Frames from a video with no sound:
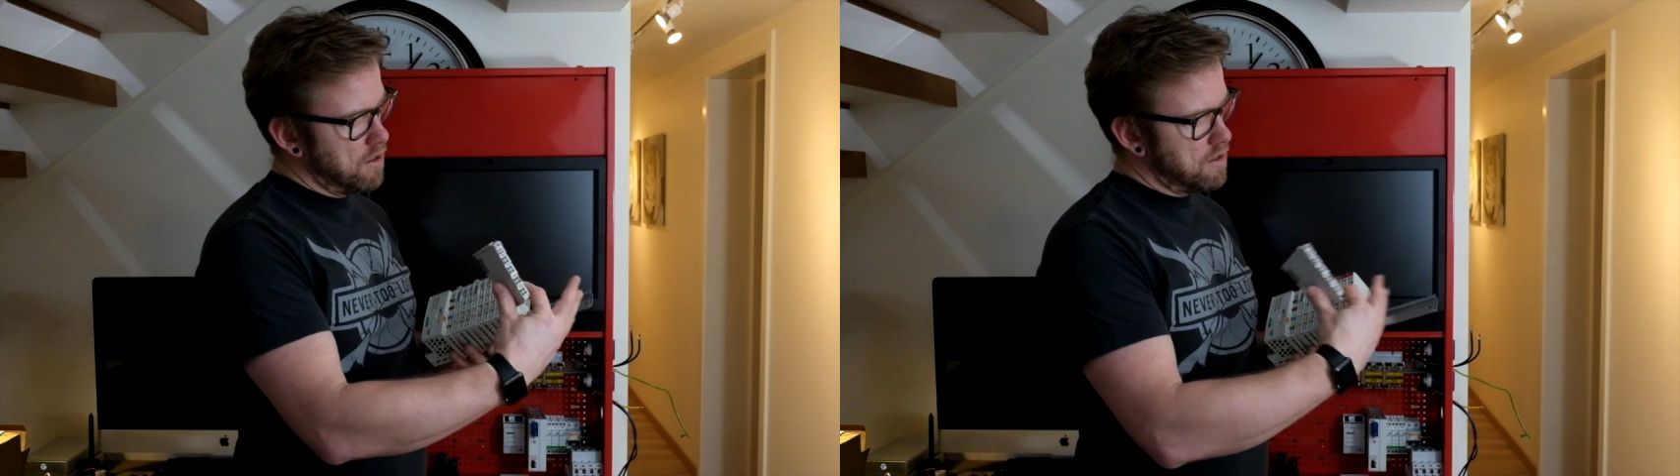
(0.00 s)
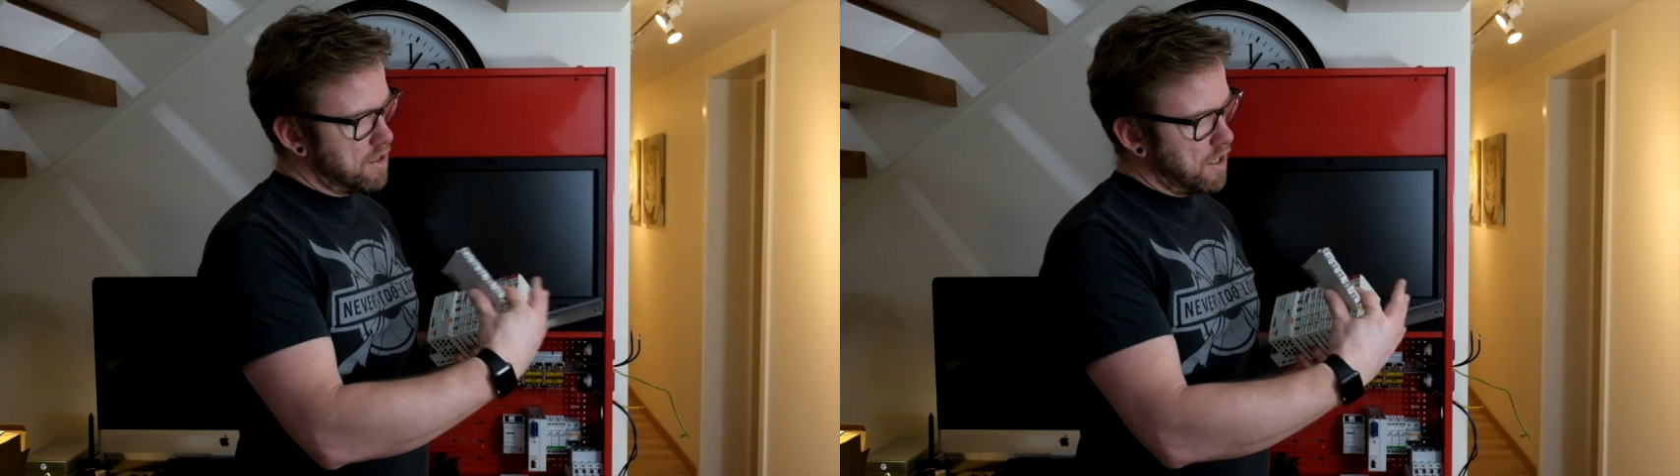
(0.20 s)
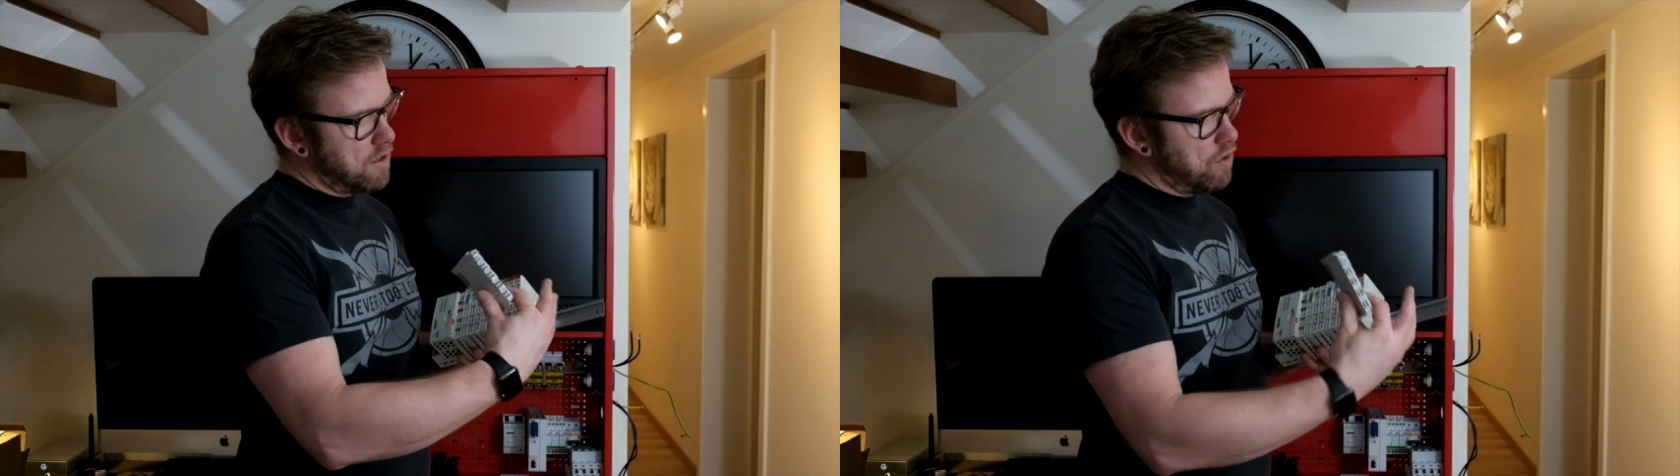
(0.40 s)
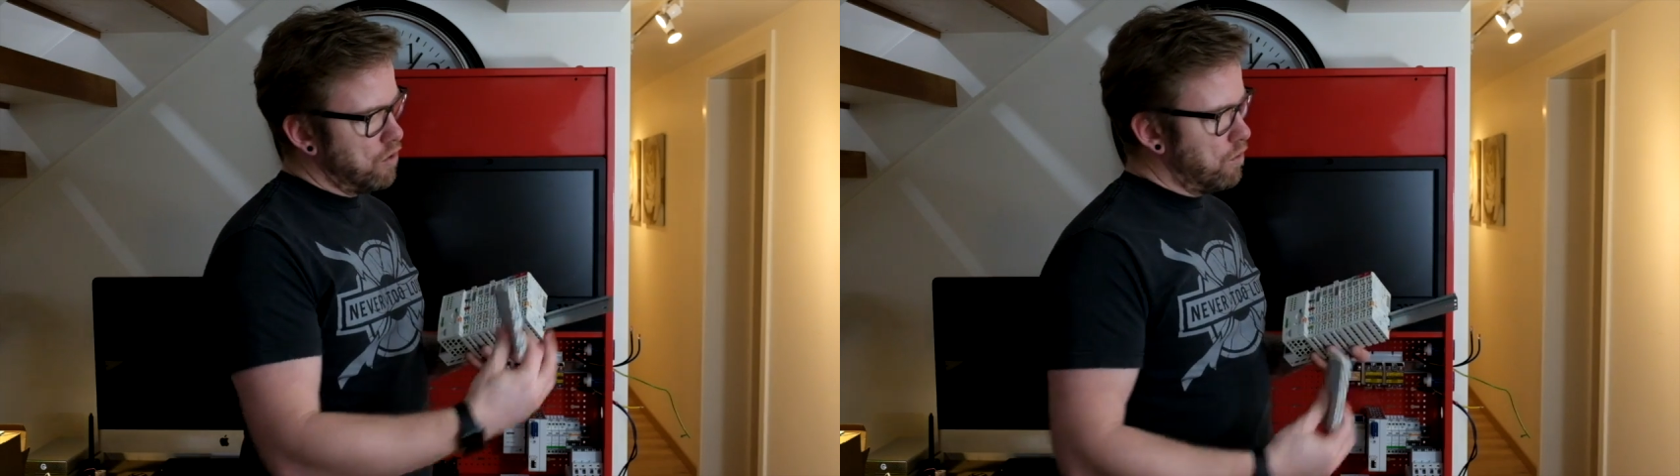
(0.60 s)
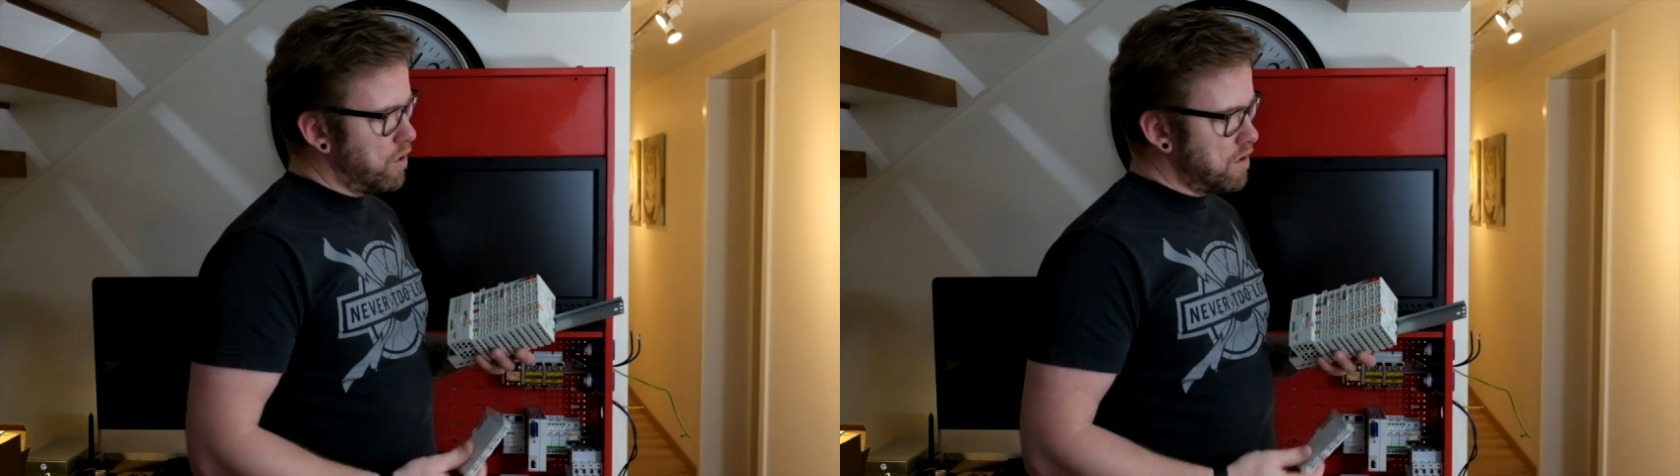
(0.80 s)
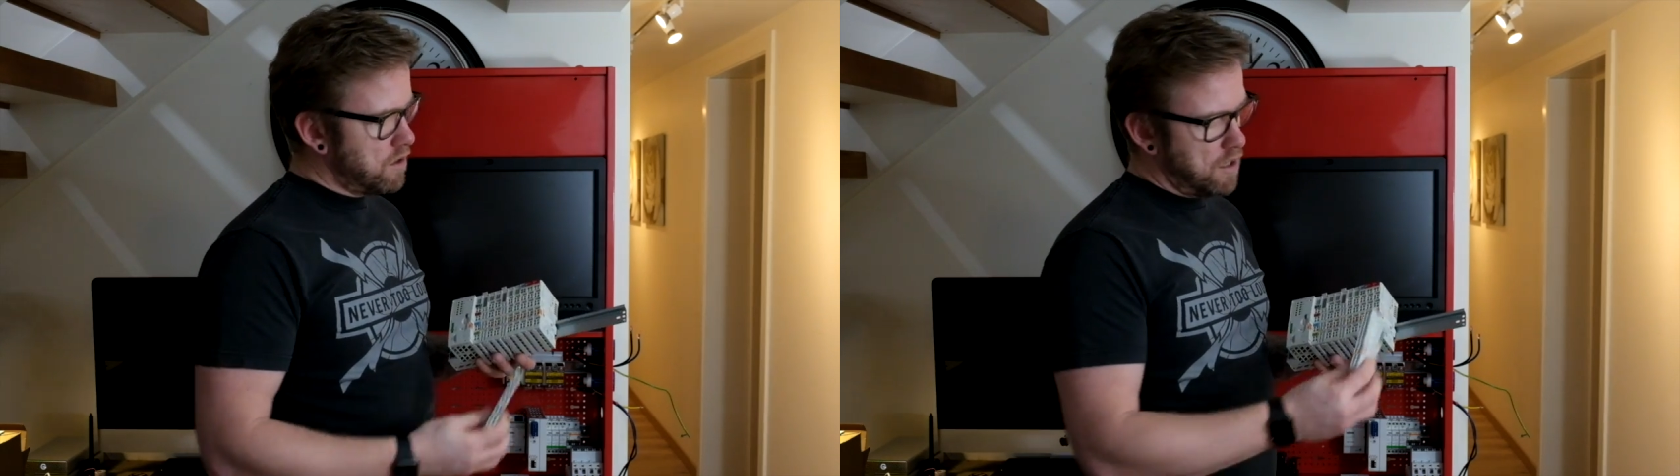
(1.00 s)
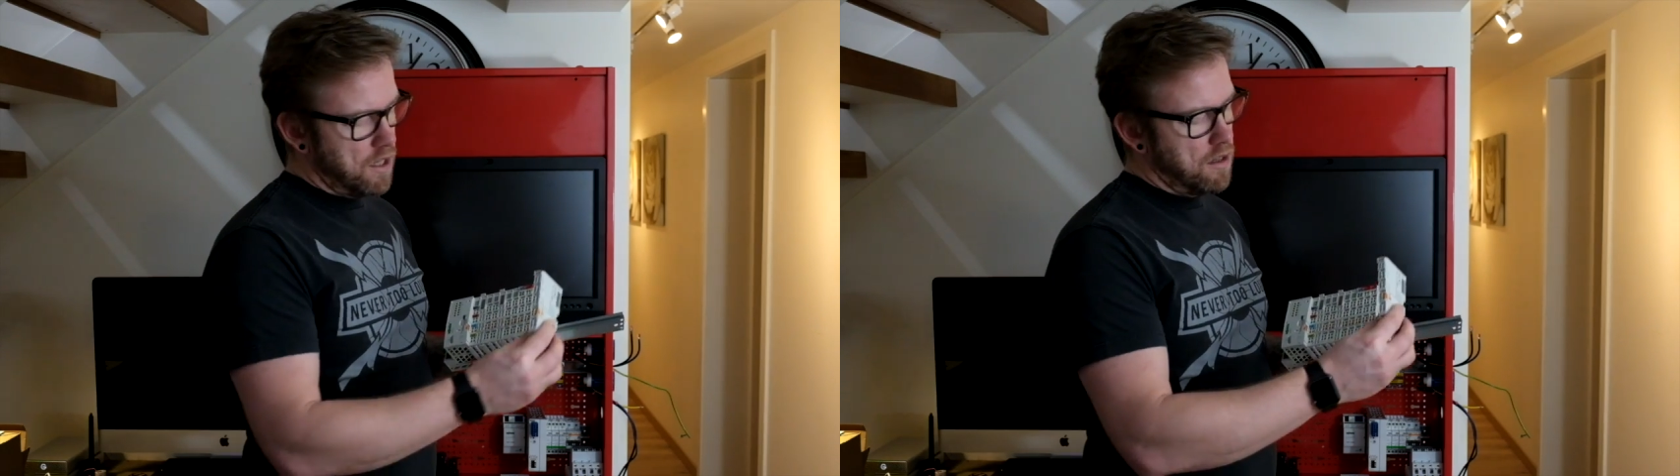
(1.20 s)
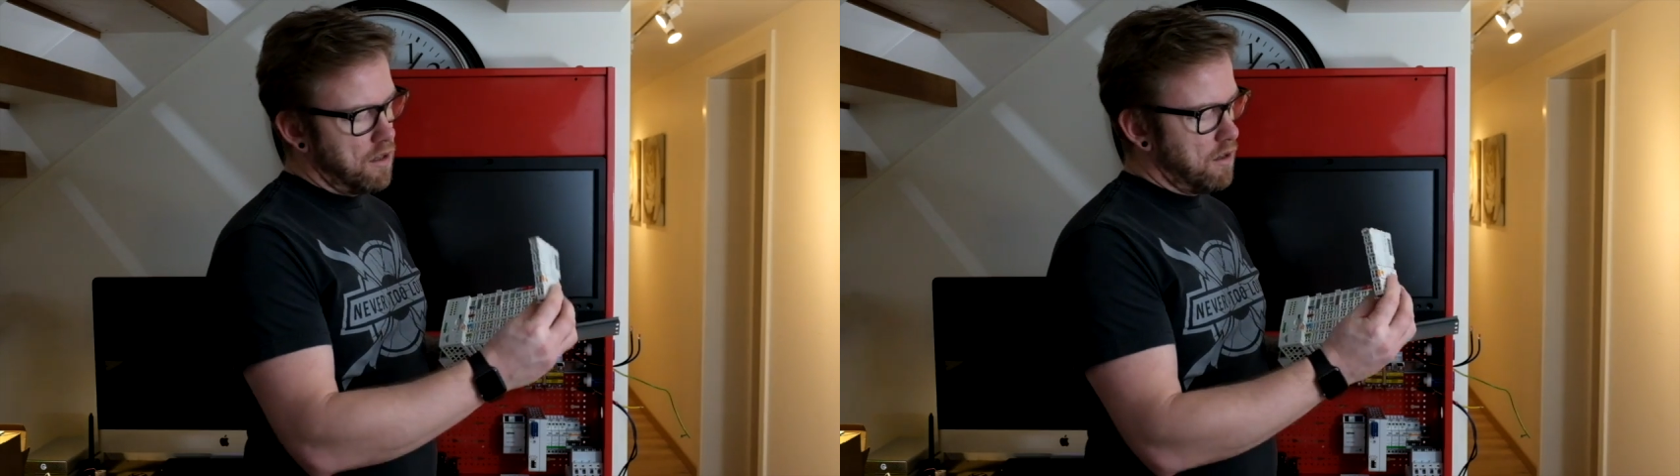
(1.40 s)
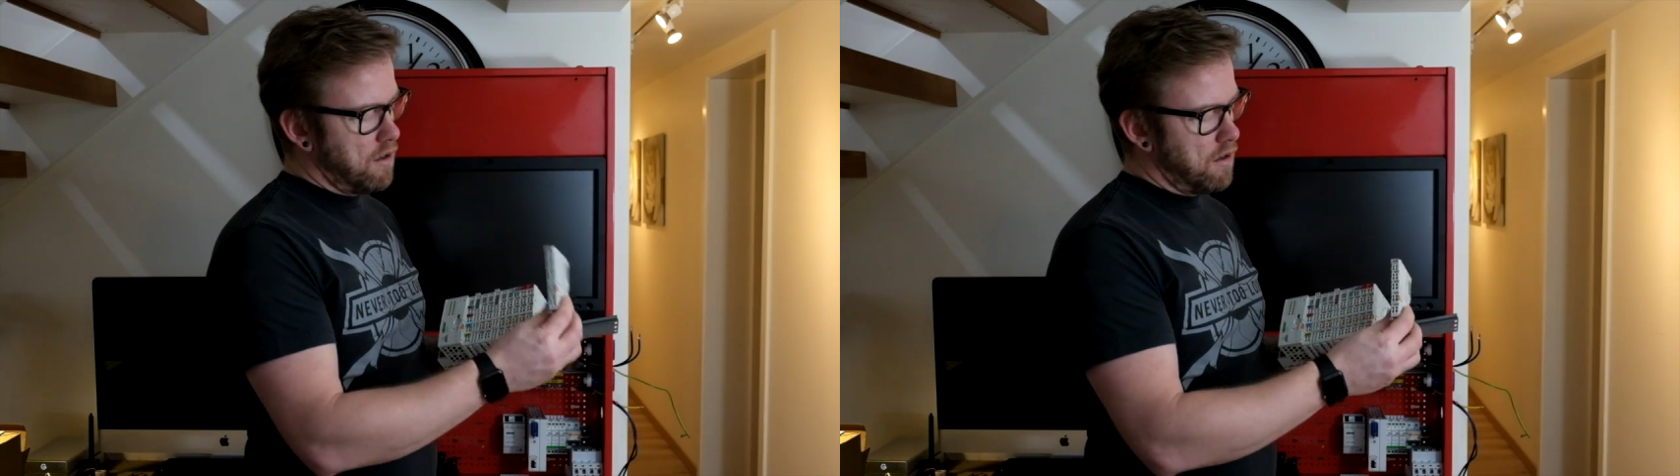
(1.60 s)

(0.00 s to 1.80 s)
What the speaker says: stack the new ones, and